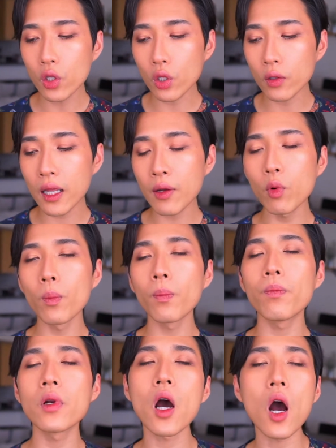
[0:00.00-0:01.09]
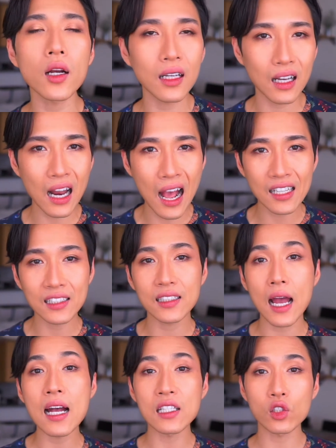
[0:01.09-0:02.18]
they will not last
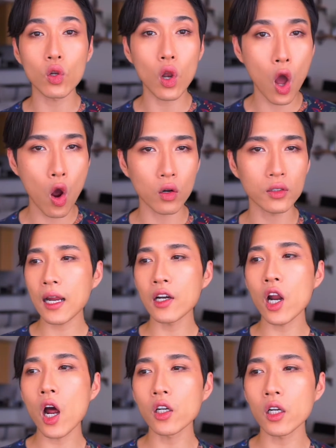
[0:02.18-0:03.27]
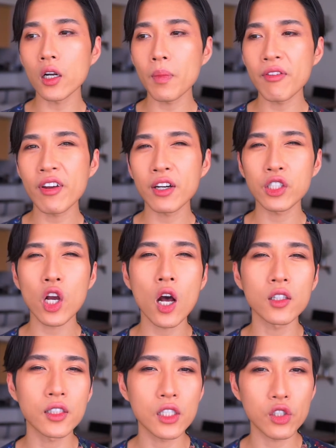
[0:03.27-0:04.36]
as long. They are not going to be very
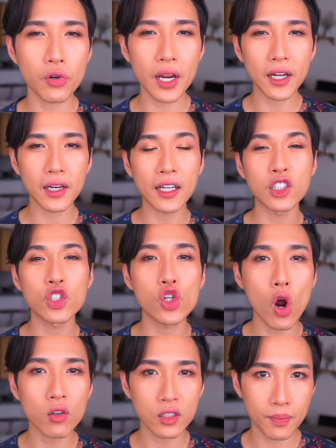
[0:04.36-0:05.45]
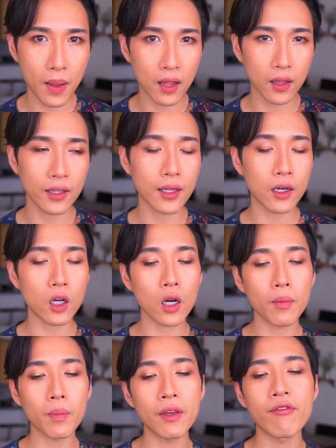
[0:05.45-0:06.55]
concentrated and strong smelling. They're going to
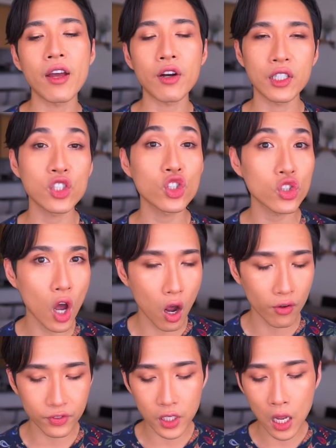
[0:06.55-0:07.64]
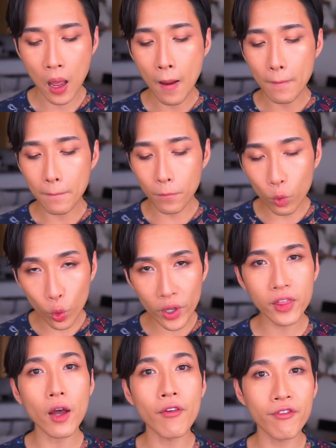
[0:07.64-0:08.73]
be very soft,
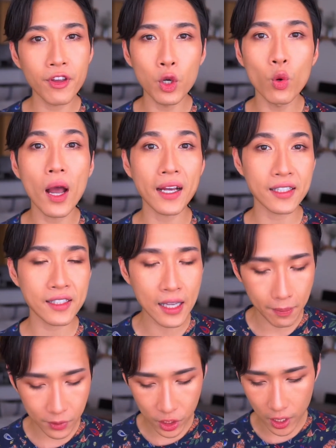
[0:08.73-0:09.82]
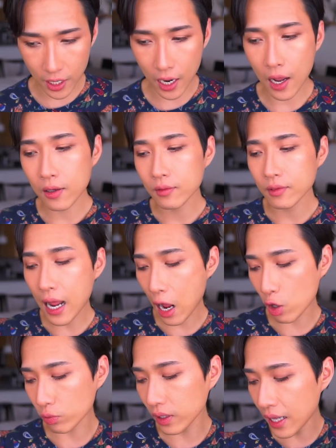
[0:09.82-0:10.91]
with a few exceptions.
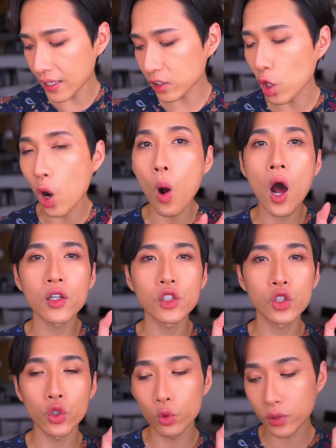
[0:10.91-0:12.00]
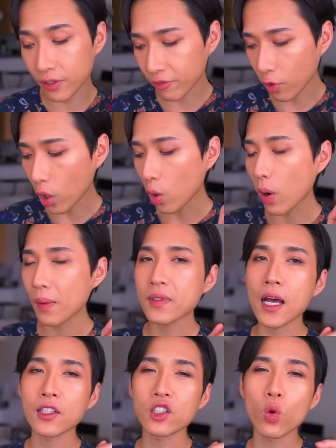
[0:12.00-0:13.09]
Now, let's go on to Sephora
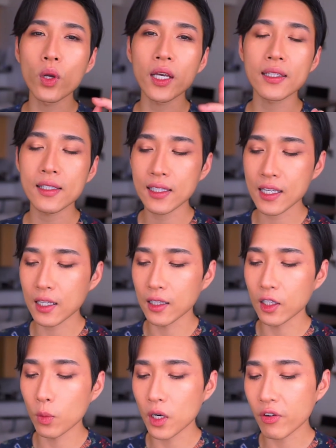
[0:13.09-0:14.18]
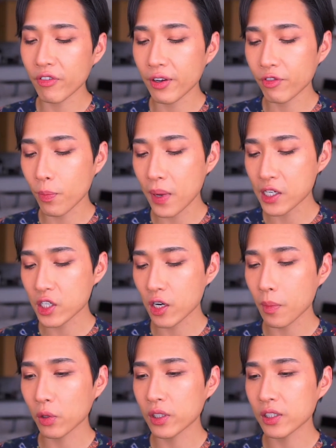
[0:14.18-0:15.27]
website so we can see a little bit of information
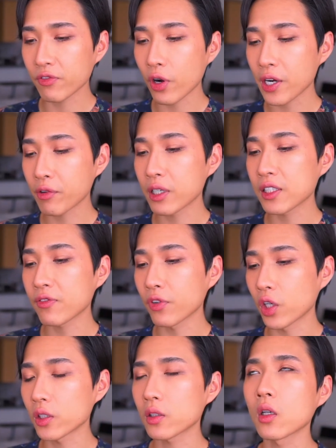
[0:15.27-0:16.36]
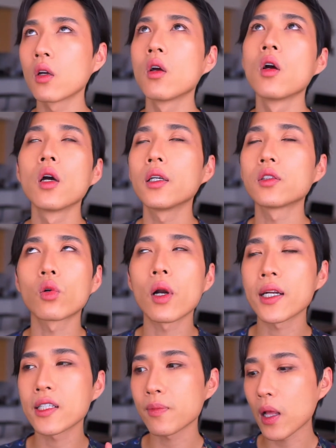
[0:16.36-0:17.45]
about this fragrance first. It's
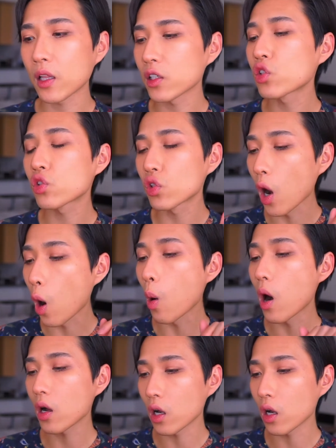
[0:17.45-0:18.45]
already smelling so